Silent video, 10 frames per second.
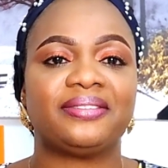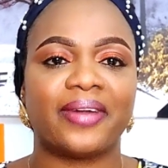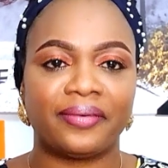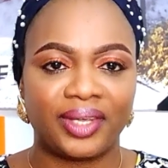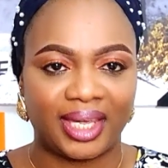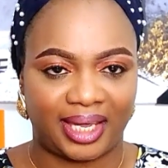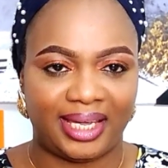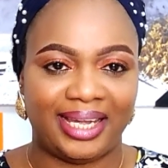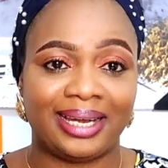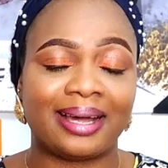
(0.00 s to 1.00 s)
is very
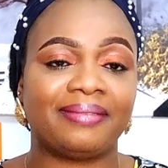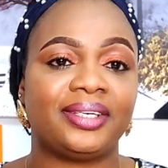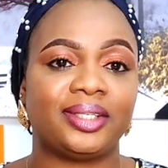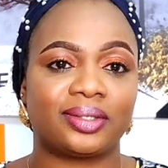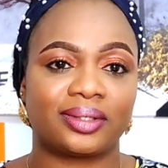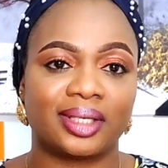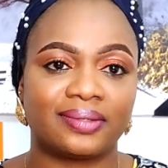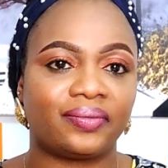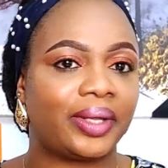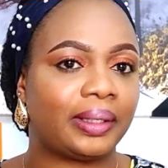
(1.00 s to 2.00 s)
key in having a
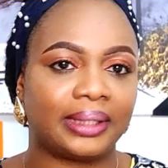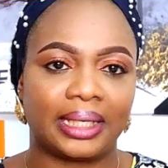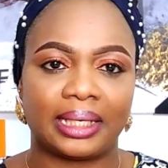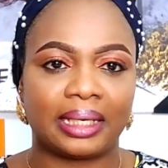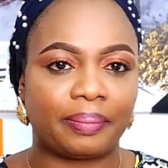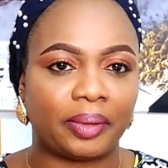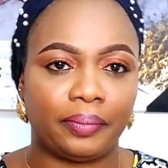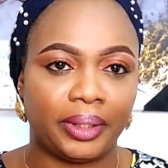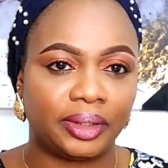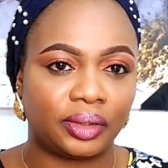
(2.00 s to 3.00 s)
successful, healthy and a happy
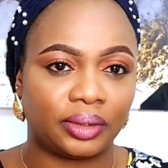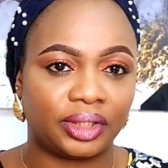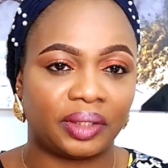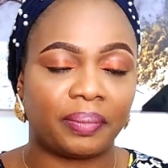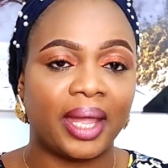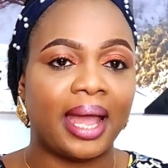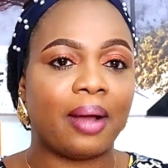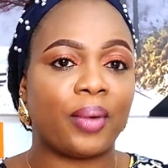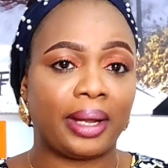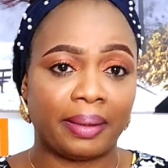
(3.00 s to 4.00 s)
relationship.
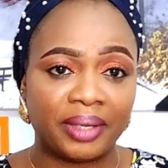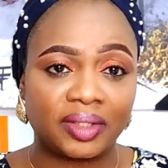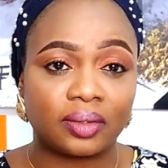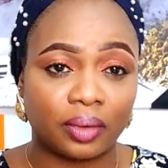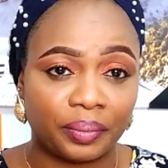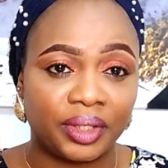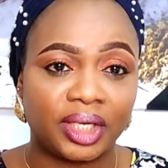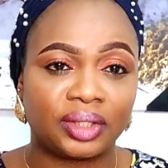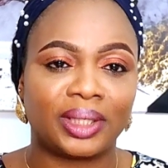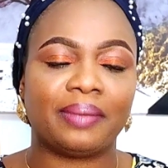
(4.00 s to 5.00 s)
When I mean
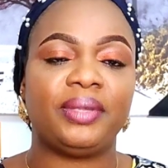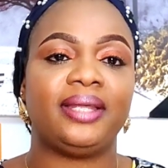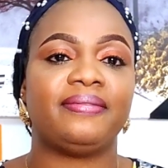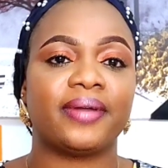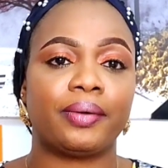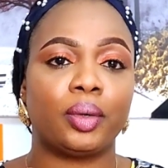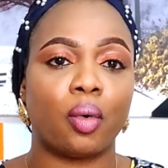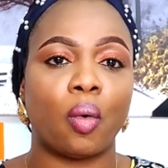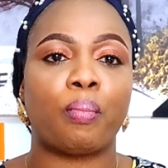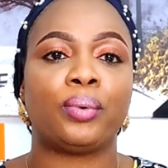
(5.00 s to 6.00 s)
communication, I mean a very
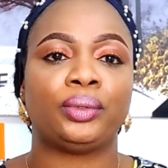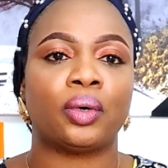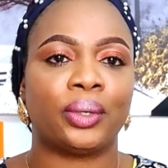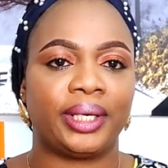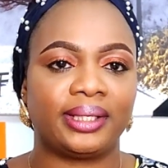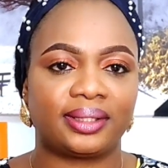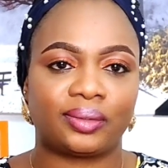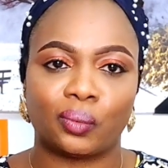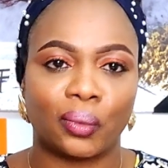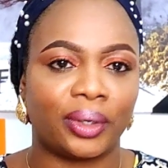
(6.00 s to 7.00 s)
open,
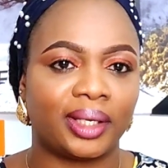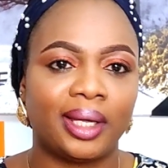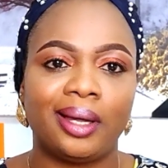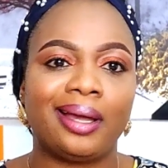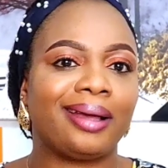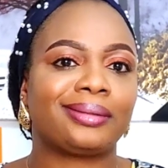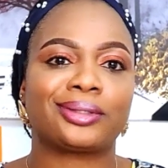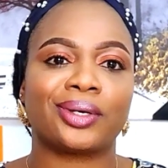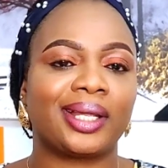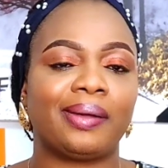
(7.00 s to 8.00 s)
honest one.
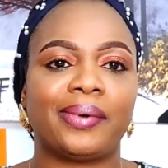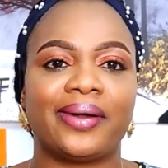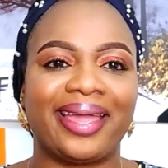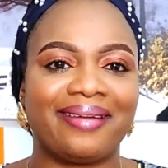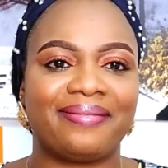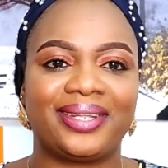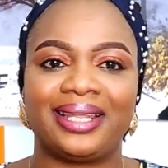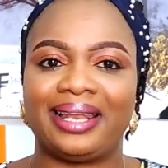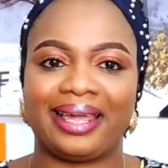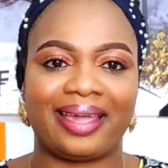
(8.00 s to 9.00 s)
Talking about
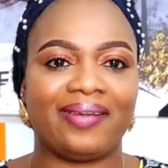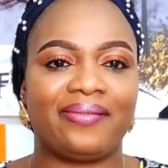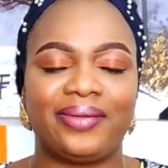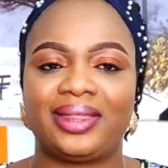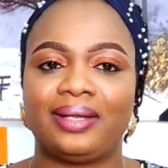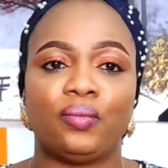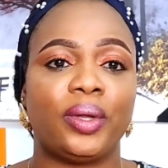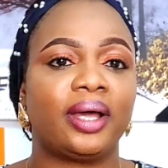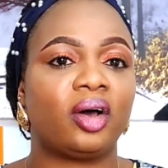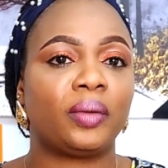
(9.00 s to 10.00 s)
everything, everything
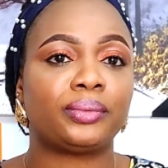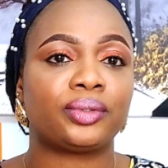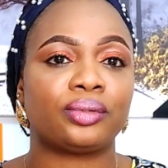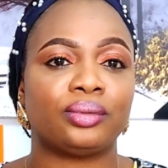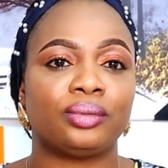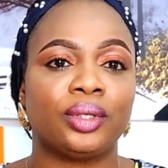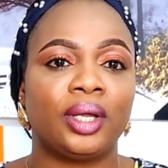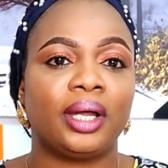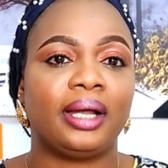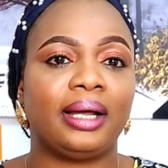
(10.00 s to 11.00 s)
will help to
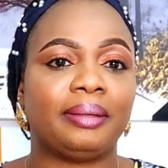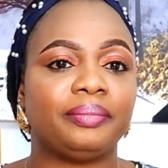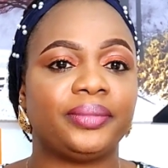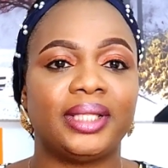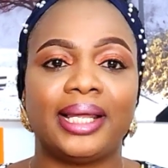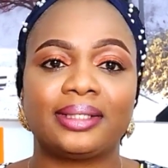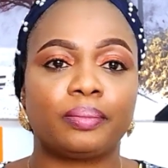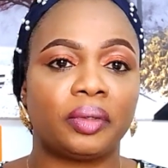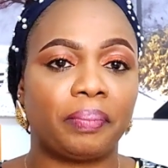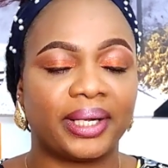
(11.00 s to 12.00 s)
let
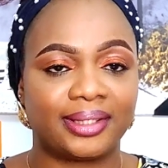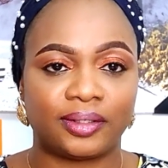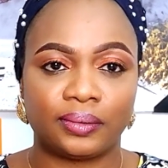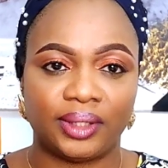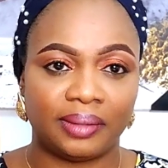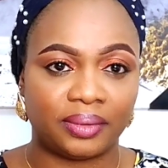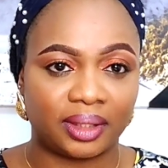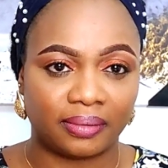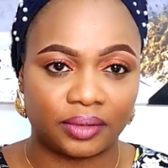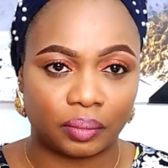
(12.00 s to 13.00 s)
both parties know
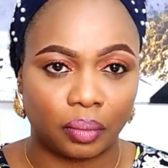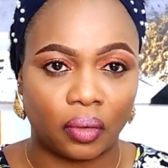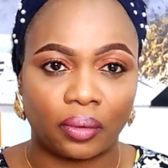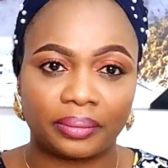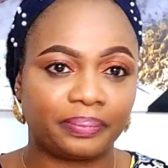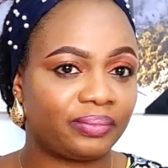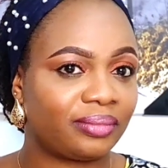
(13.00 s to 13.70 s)
themselves more.